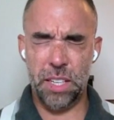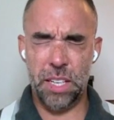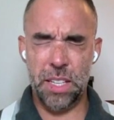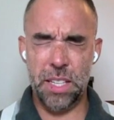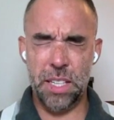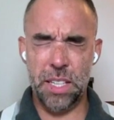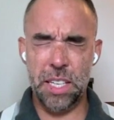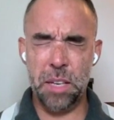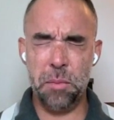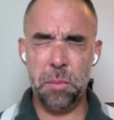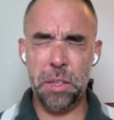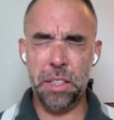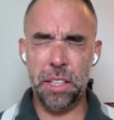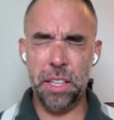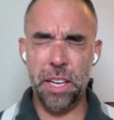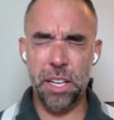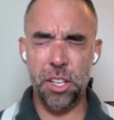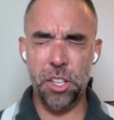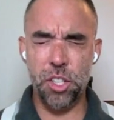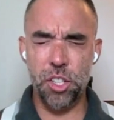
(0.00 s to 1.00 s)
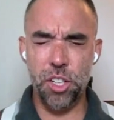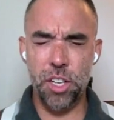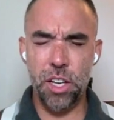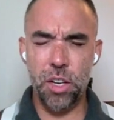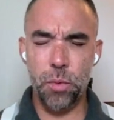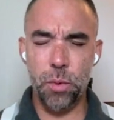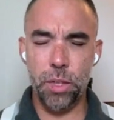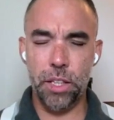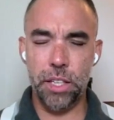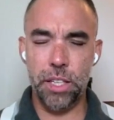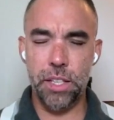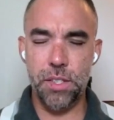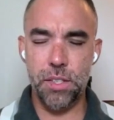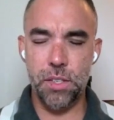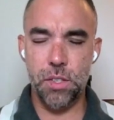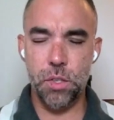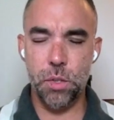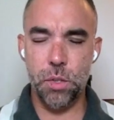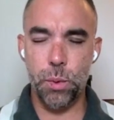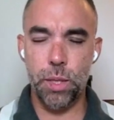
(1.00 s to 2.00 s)
And then keeping the eyes shut, release the
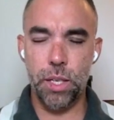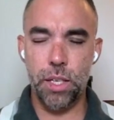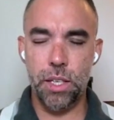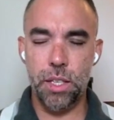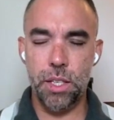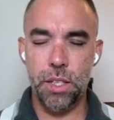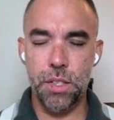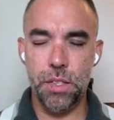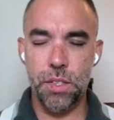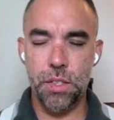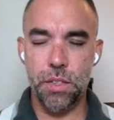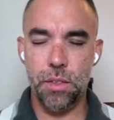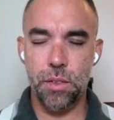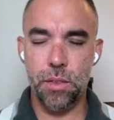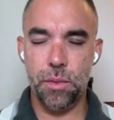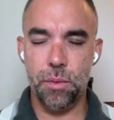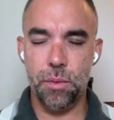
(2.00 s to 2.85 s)
squeeze.